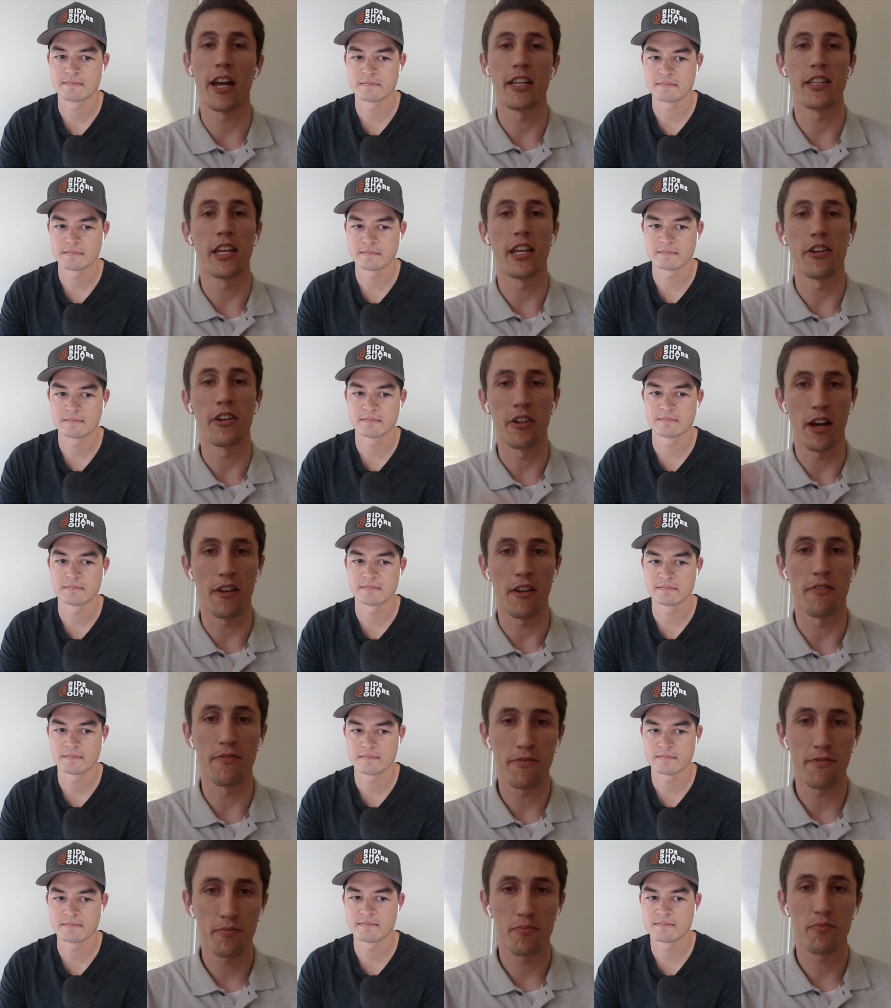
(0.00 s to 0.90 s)
Speaker 1: right they don't
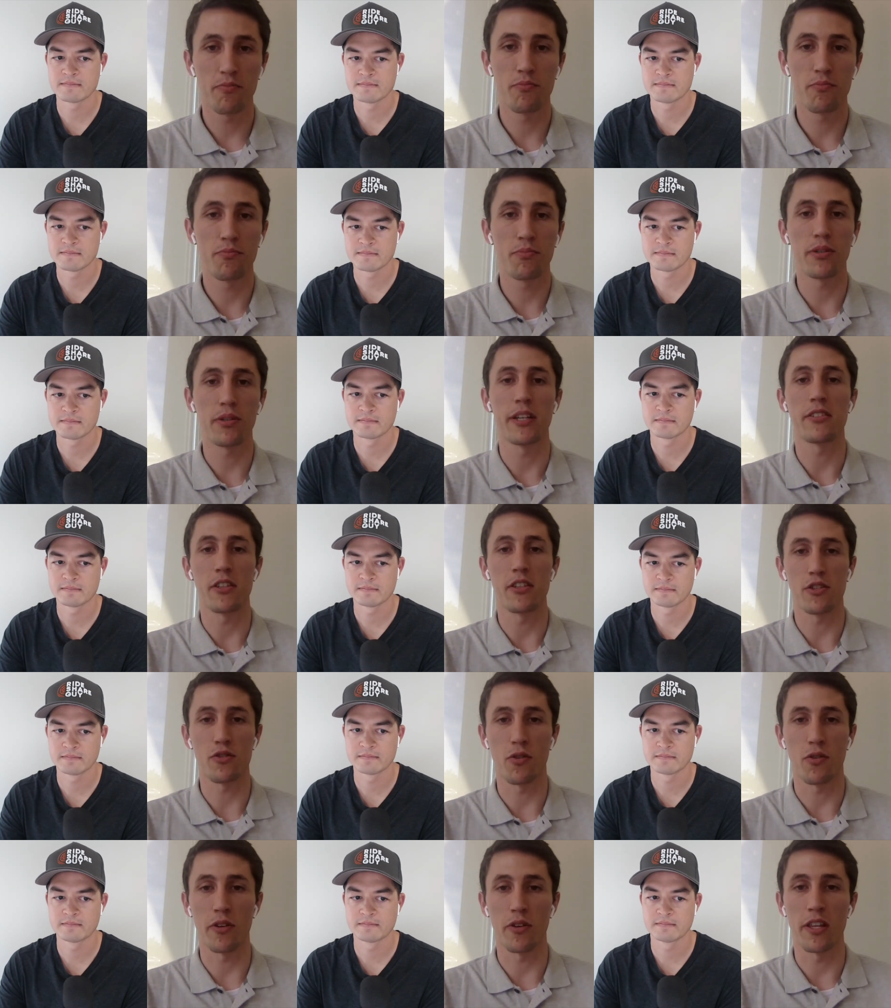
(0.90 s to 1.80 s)
have place to
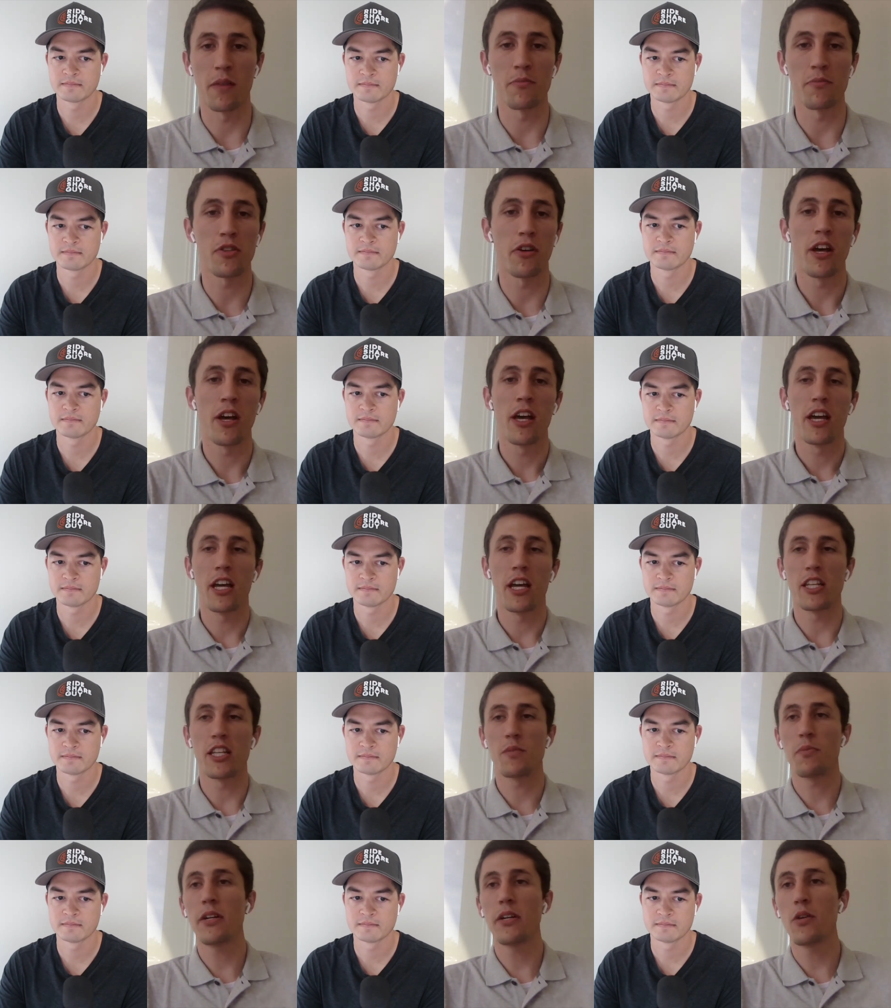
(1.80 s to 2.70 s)
store them so
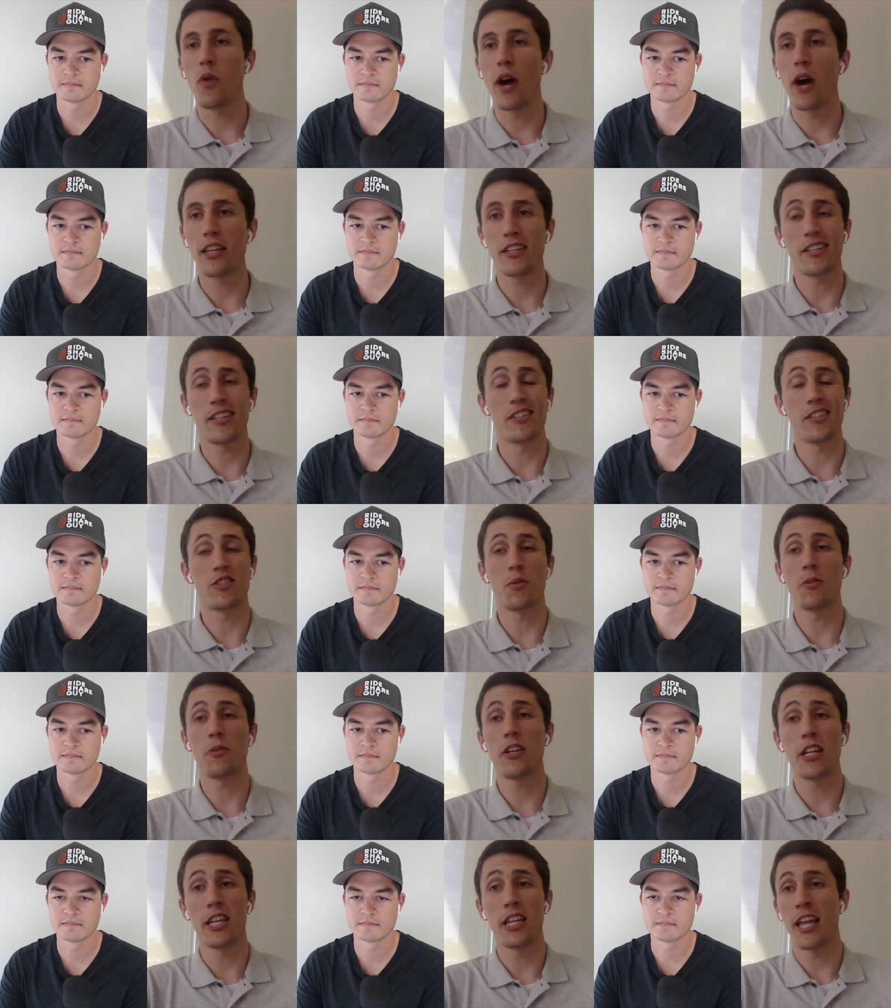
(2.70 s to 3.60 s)
it's pretty widely
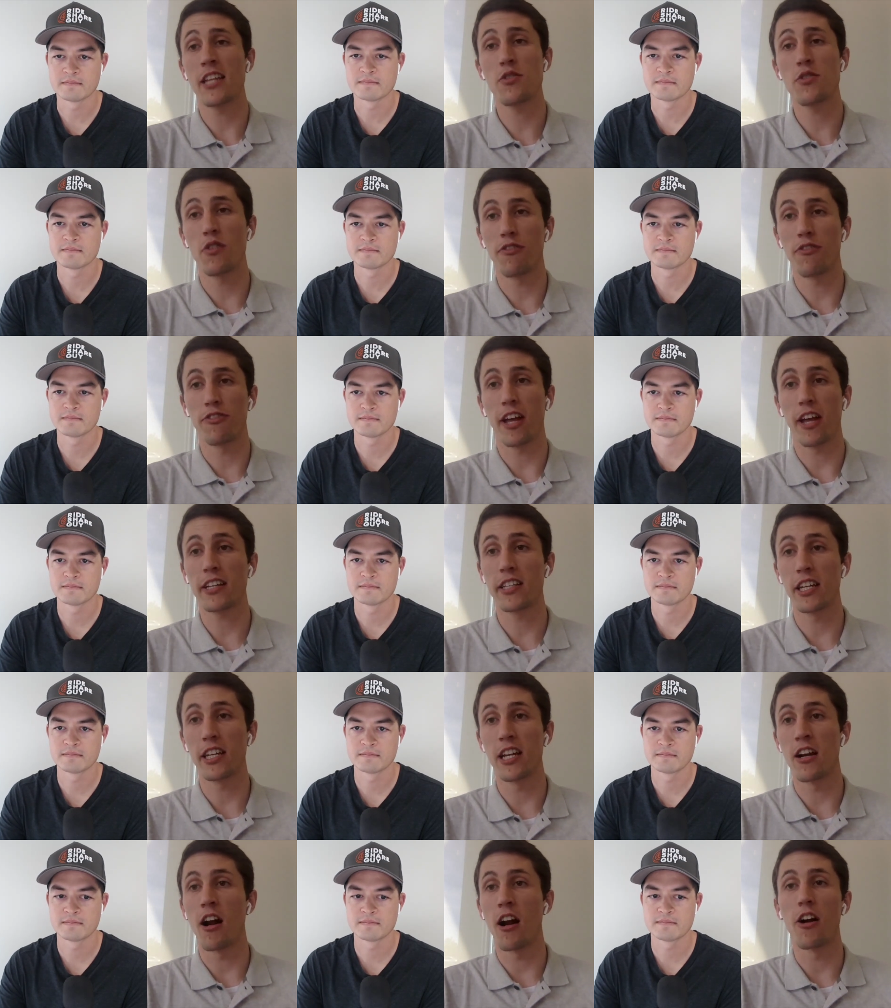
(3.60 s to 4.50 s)
distributed and that's
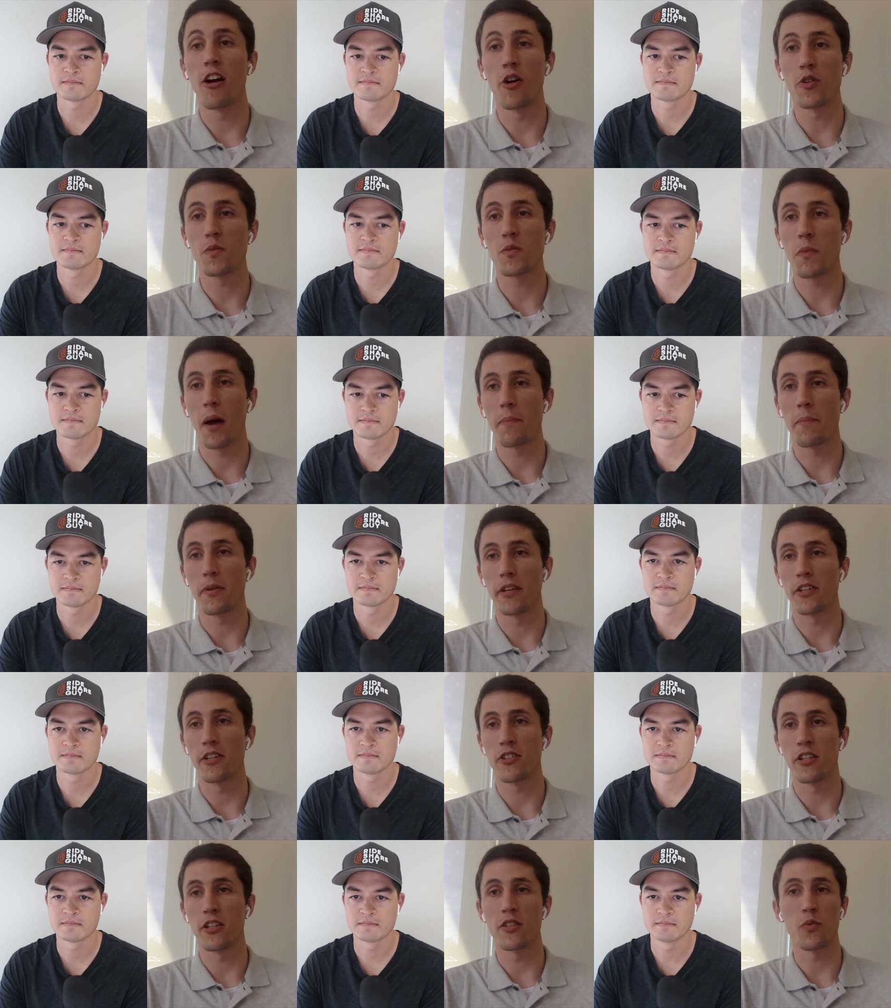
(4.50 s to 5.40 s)
reflected in our host
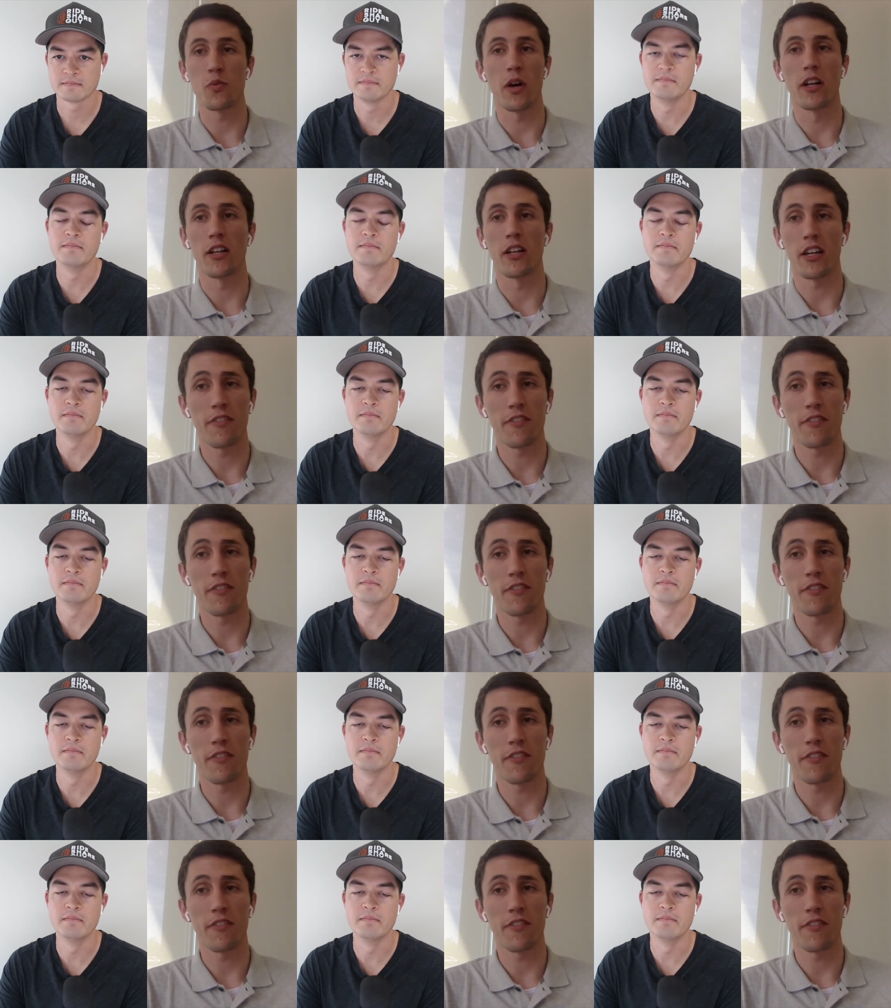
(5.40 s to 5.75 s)
population as well mm-hmm.